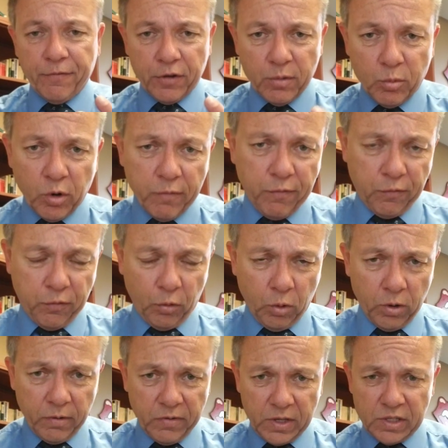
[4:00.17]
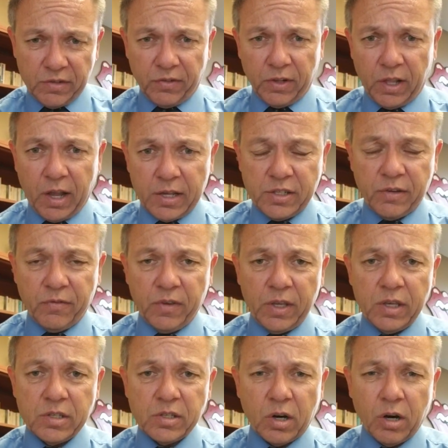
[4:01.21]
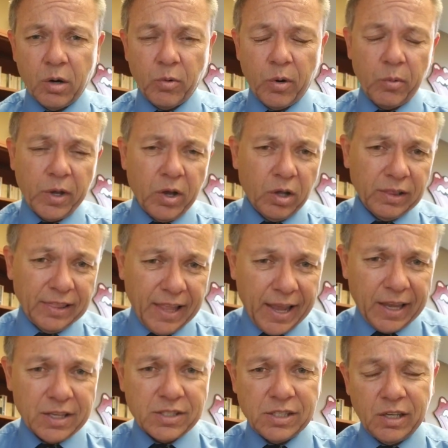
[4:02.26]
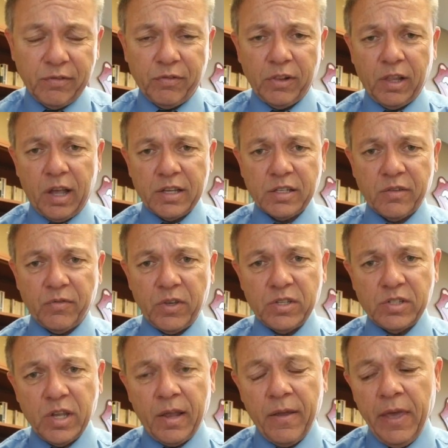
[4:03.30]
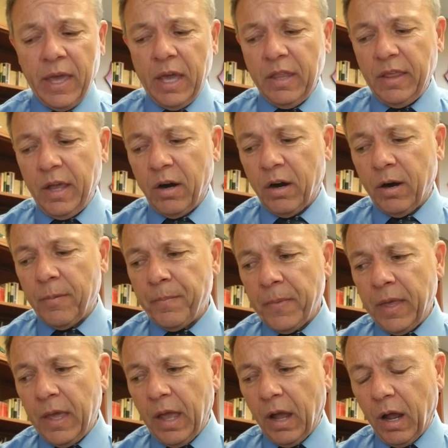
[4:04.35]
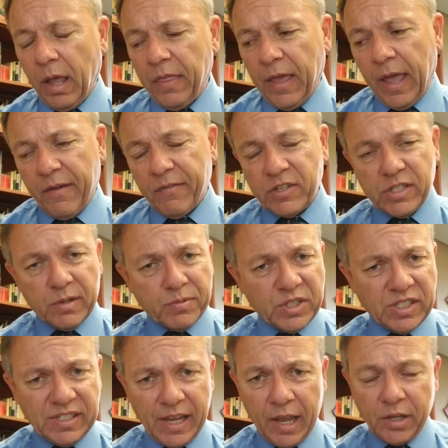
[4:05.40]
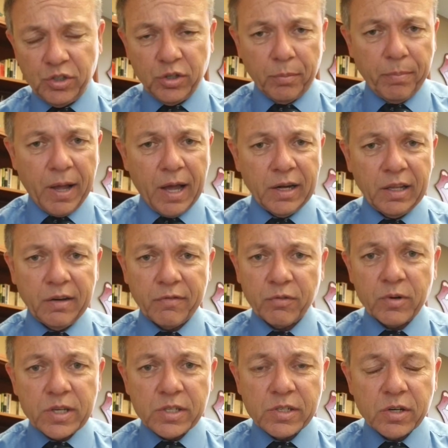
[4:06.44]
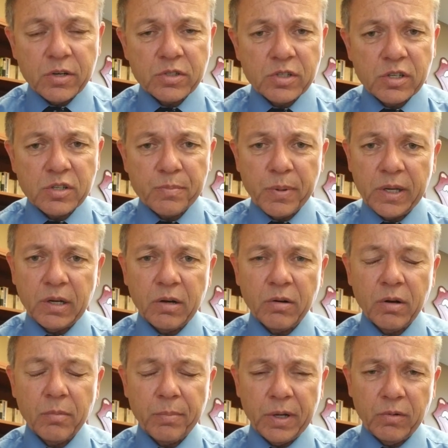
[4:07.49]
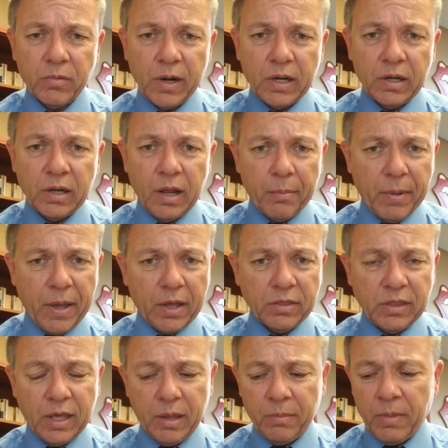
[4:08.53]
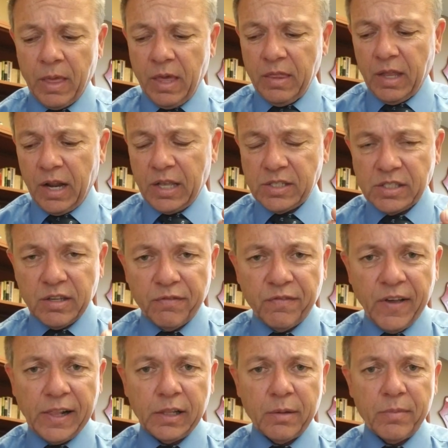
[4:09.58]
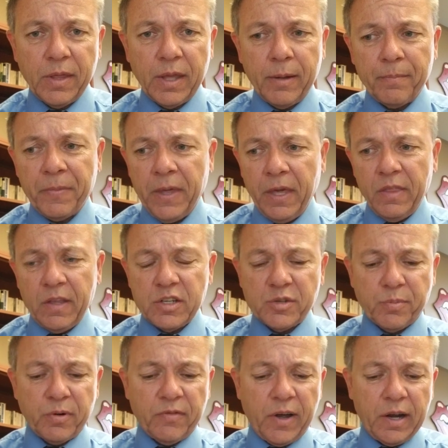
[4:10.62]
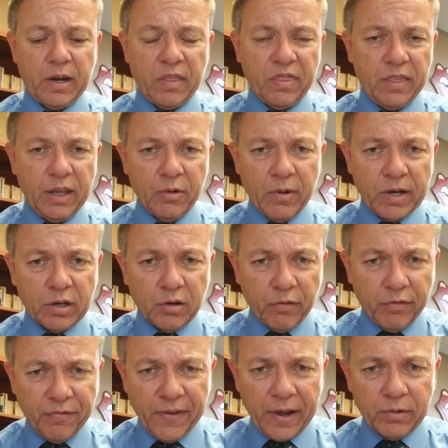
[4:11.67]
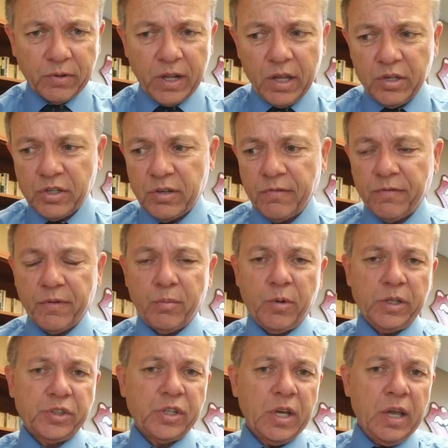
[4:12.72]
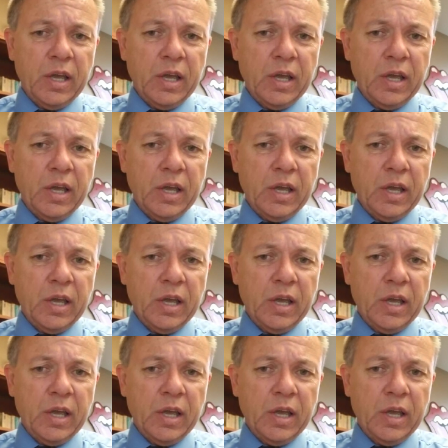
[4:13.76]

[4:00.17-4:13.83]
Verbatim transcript: furthermore, four of these philosophies are what we call legacy philosophies. They, they are they have a substantial body of research that has been, been written about them, that has developed them, that has provided a theoretical foundation from which